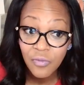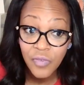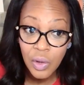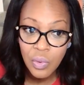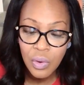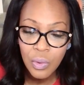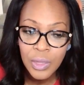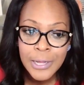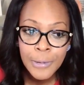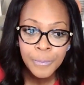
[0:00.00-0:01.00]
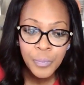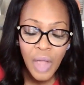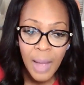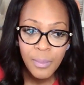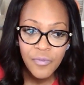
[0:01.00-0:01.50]
the federal
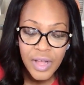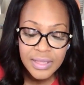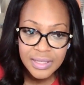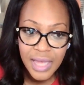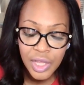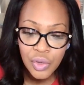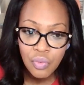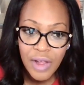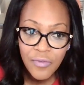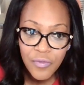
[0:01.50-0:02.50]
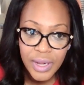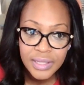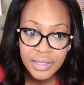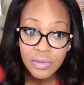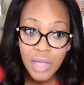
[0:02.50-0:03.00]
funds that you
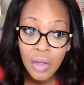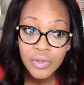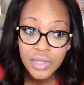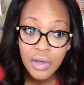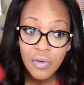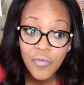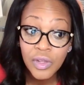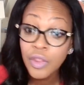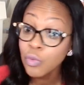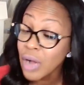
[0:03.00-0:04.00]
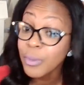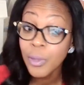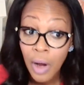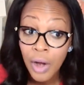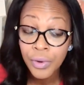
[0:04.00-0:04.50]
referenced, there's also
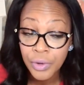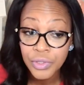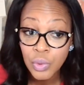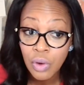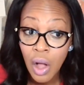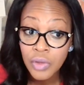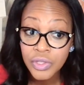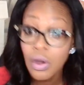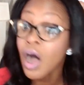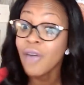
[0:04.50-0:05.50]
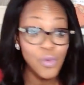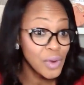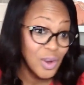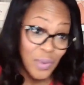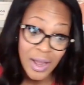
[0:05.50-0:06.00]
philanthropic partners who are also
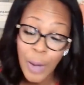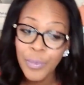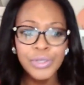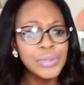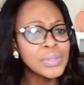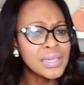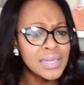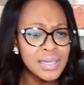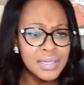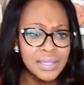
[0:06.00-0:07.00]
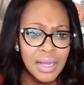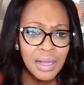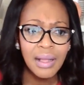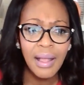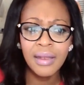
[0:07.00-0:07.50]
offering grant opportunities
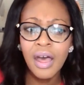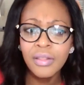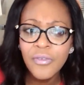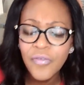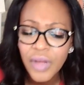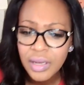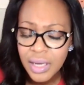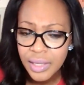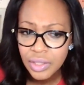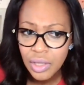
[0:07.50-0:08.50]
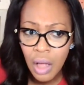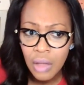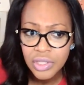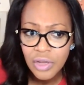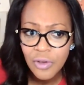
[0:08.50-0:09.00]
and other funding to
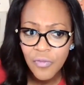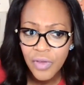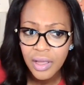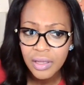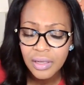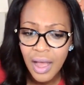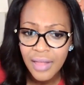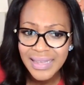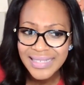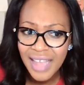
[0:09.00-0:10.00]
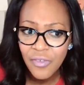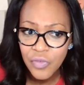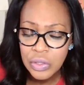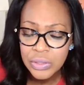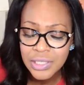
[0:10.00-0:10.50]
also fund these
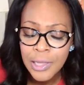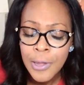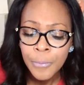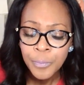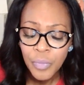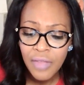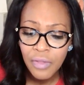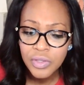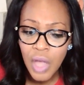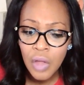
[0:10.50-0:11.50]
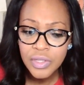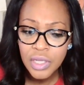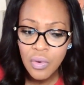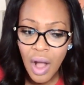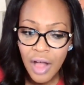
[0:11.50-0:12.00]
efforts. And there's
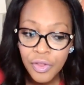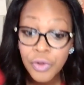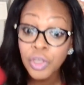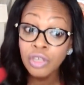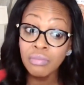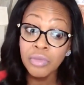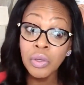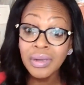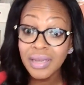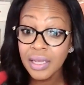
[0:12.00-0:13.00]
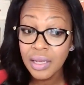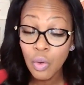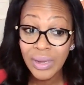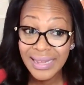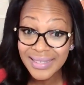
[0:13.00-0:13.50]
also other
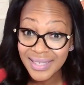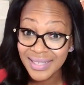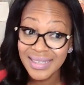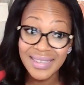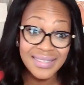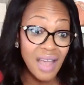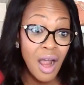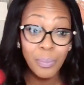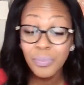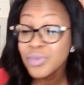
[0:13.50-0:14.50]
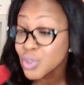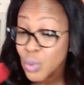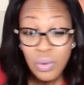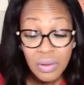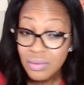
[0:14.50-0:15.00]
community entities, our
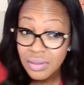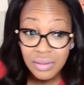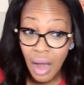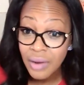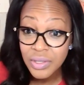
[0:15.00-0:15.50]
schools.